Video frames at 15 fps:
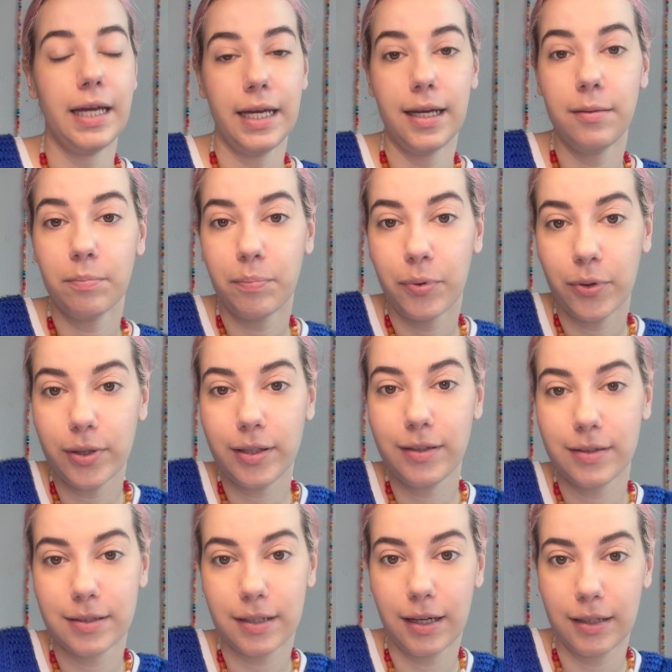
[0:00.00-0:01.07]

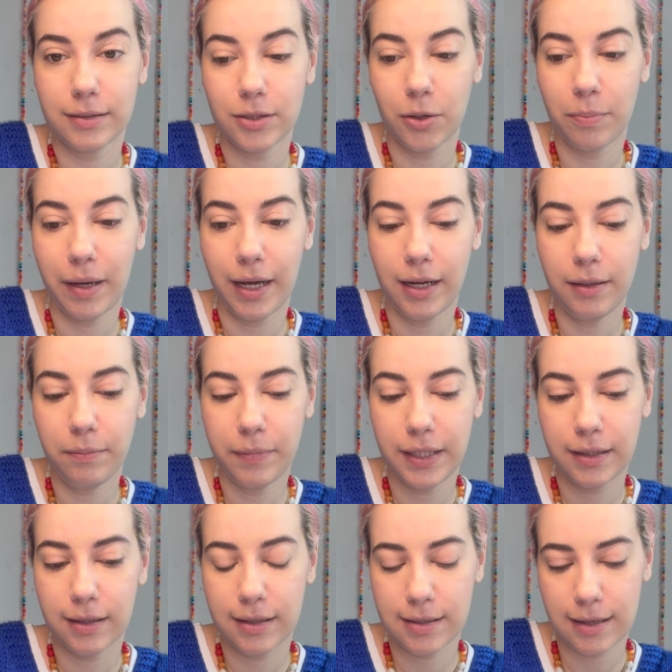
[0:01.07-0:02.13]
Important domain,
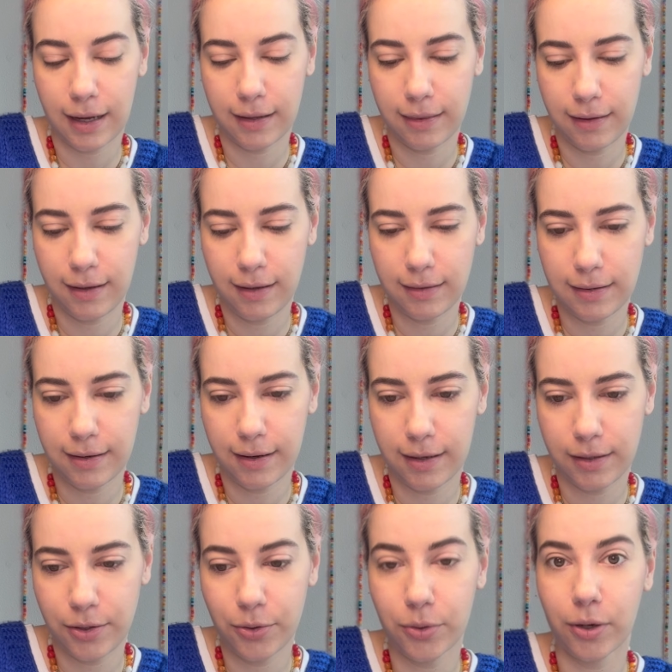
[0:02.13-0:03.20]
because I think
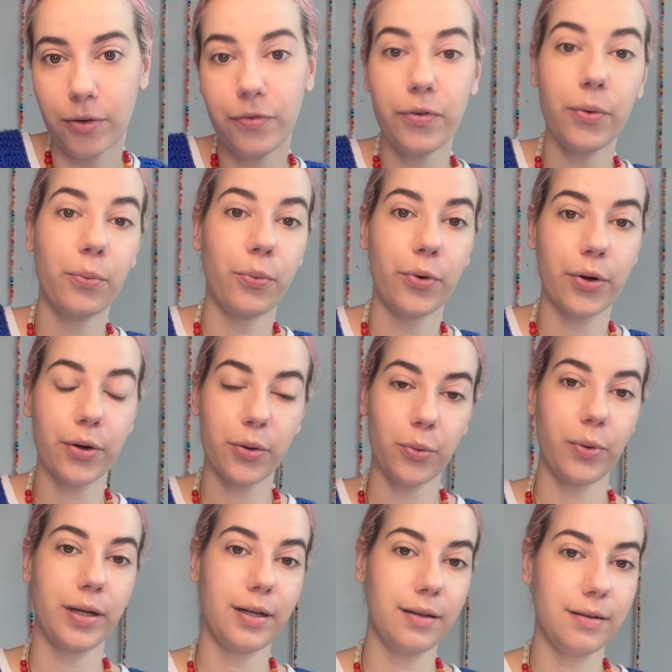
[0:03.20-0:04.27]
that you often work
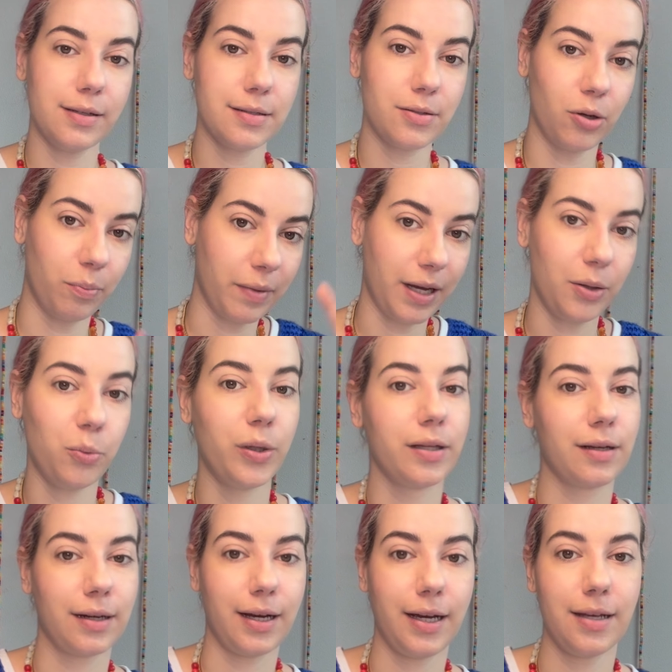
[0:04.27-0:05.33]
within this domain
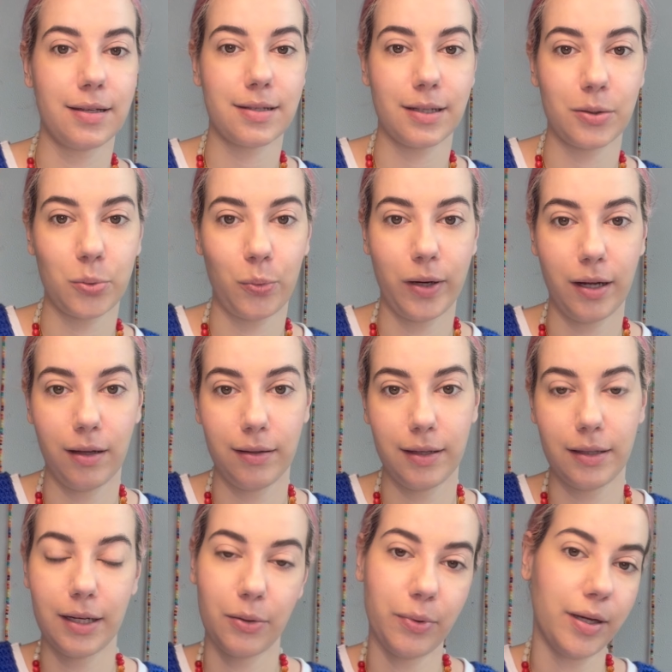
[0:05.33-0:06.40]
with clients as well,
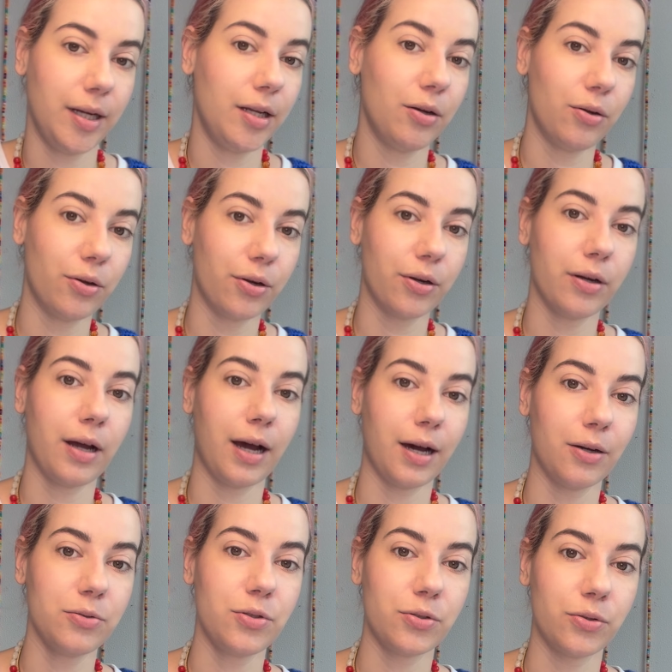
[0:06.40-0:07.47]
that they really learn
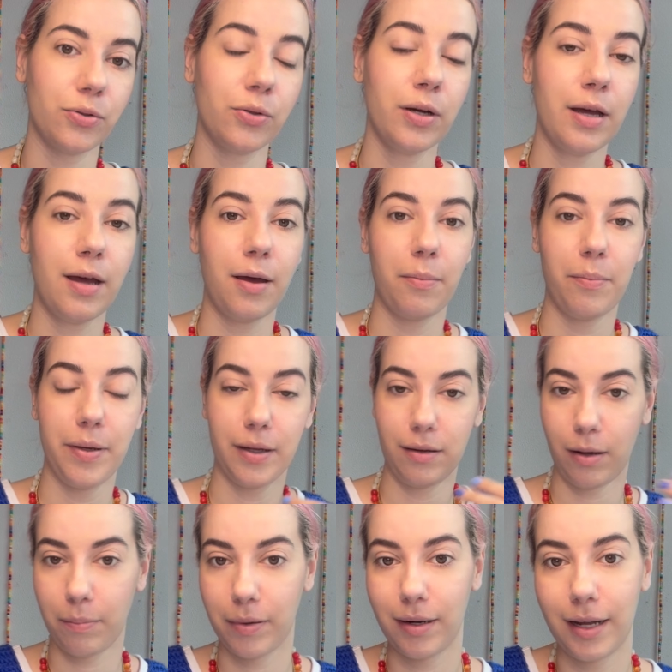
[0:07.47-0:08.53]
how to build
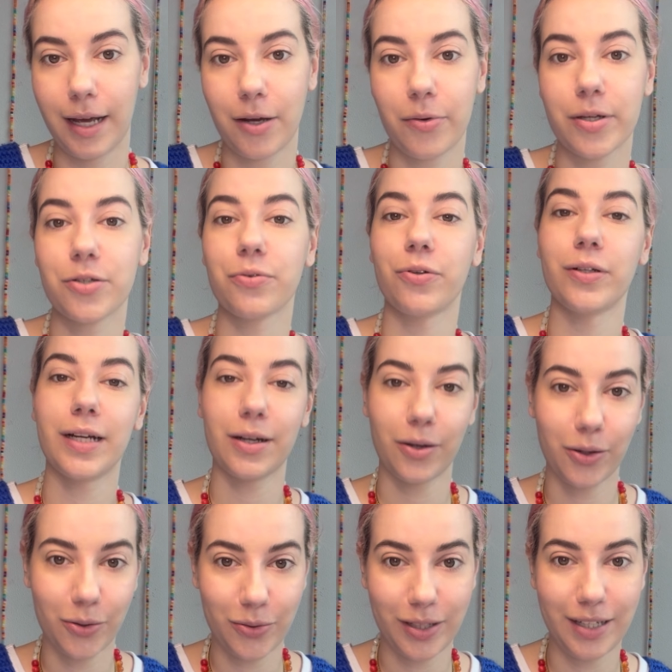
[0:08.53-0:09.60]
up a language for their
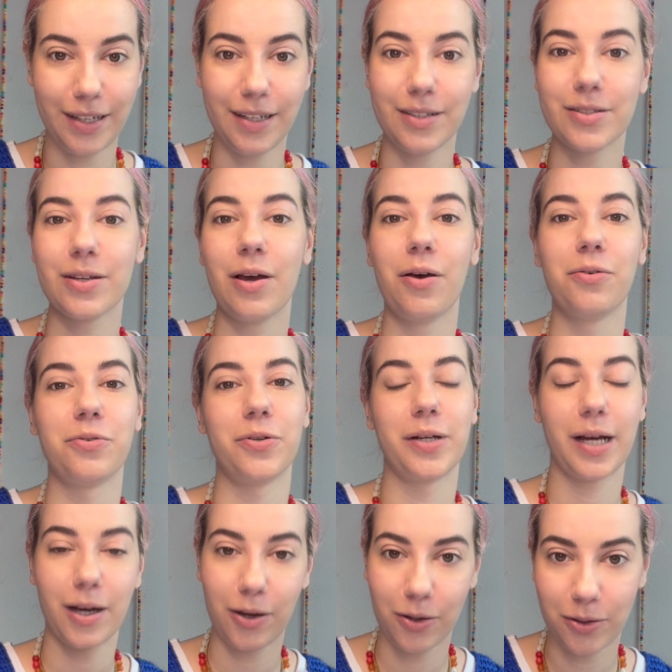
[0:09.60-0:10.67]
own needs, for
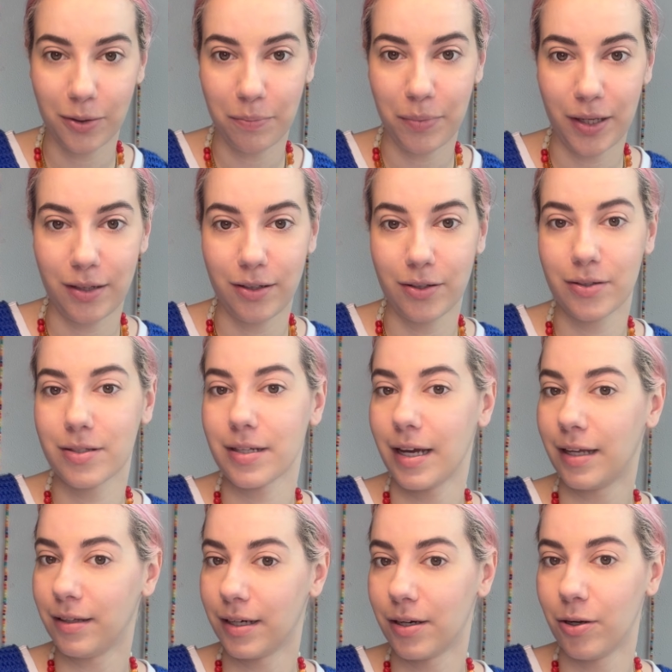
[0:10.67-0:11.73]
their own opinions
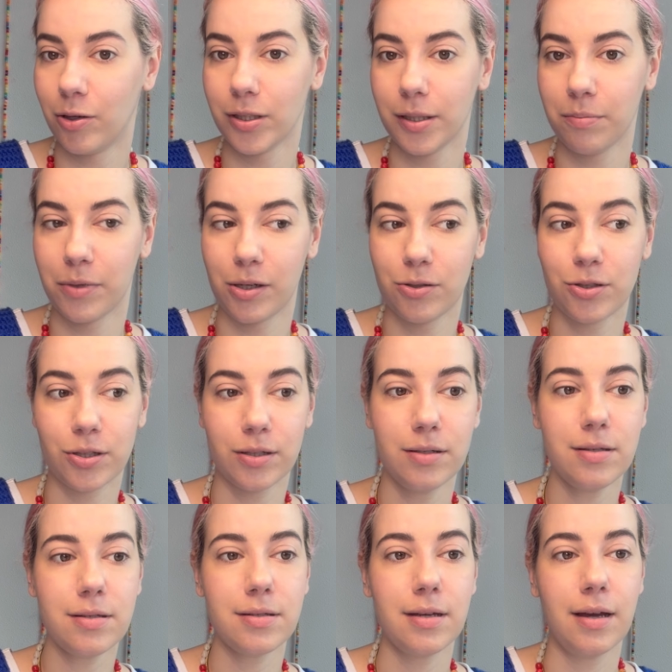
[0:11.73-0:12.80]
and their own
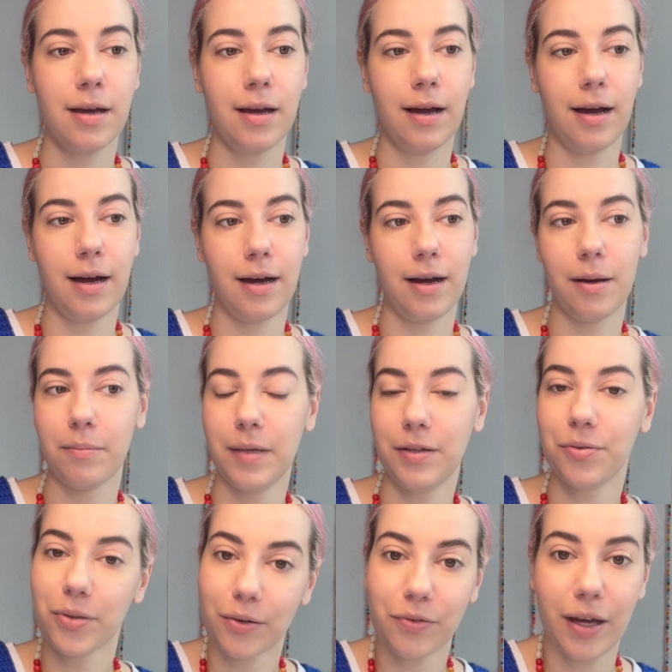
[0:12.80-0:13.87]
emotions.
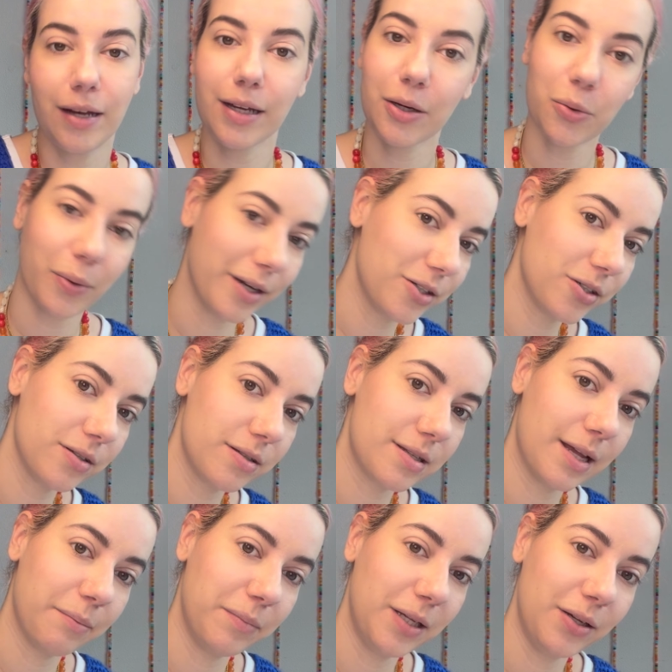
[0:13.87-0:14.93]
If you have any questions,
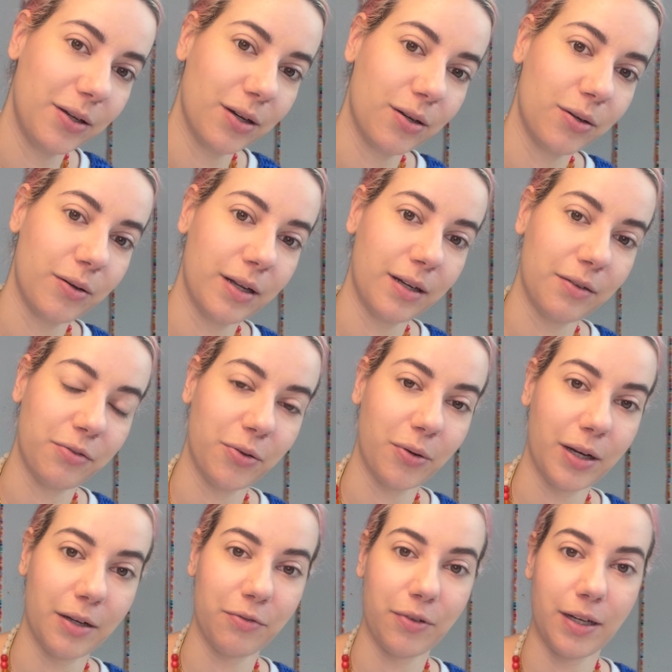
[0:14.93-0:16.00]
let me know. And if you
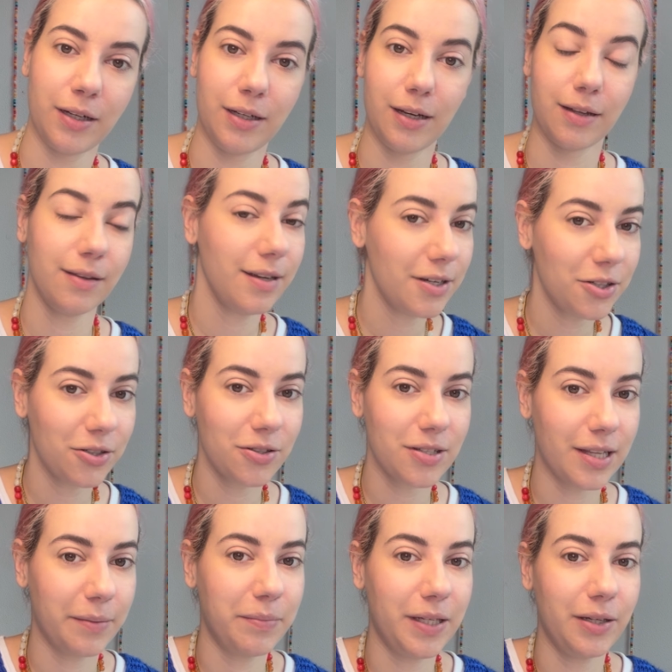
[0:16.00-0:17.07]
have any additions,
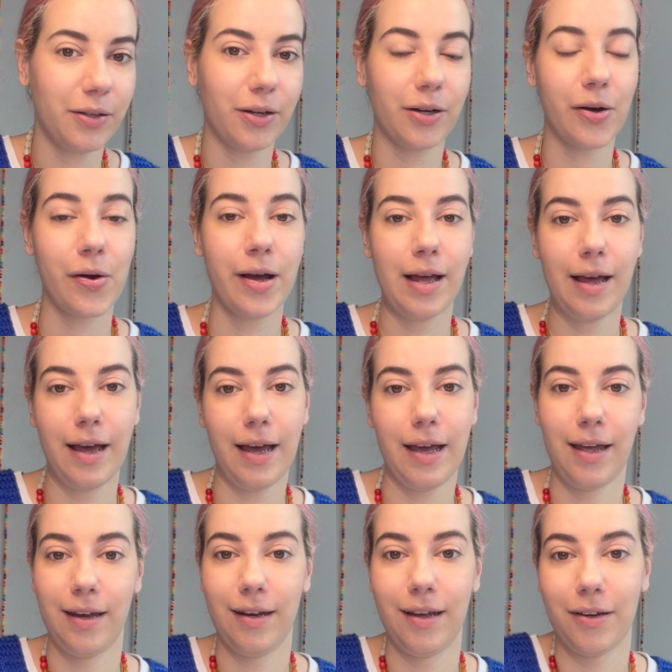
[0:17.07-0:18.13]
let me know.
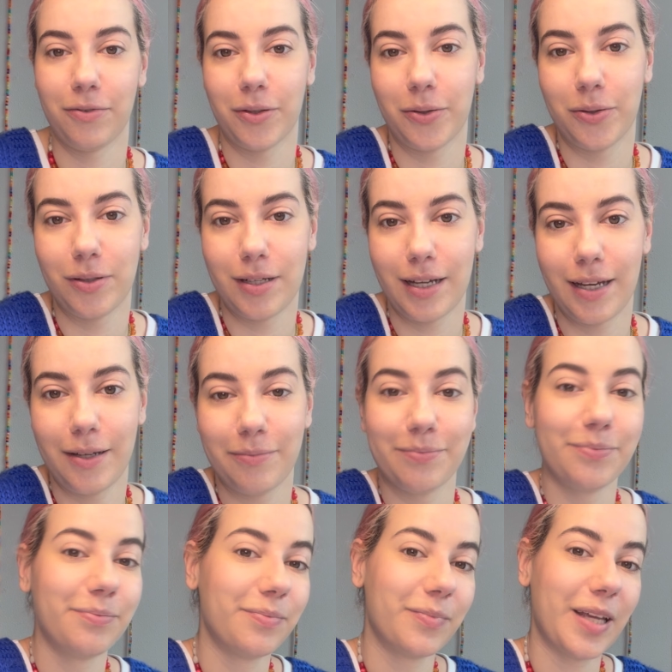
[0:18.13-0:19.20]
And have a good day.
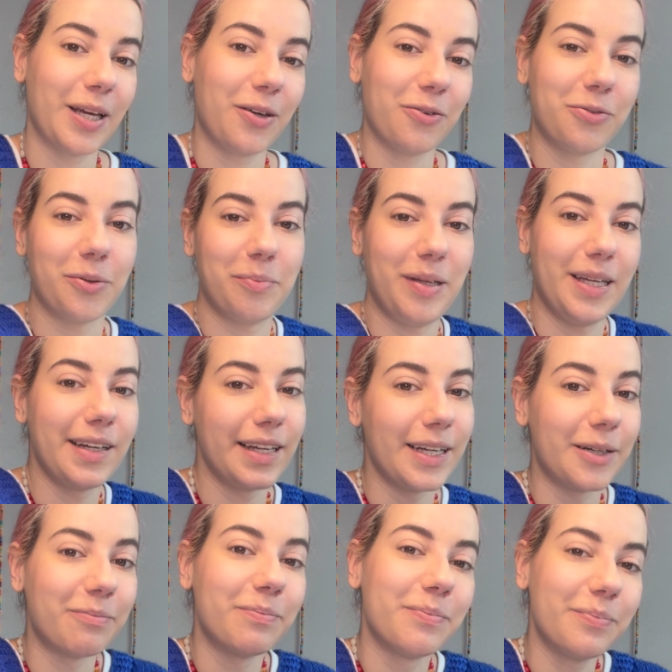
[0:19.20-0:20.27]
Thank you for being
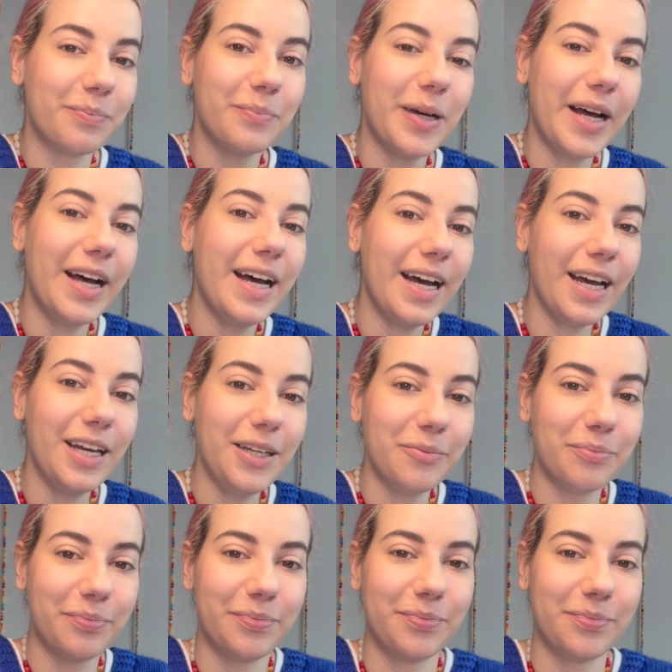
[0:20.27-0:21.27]
here. Bye.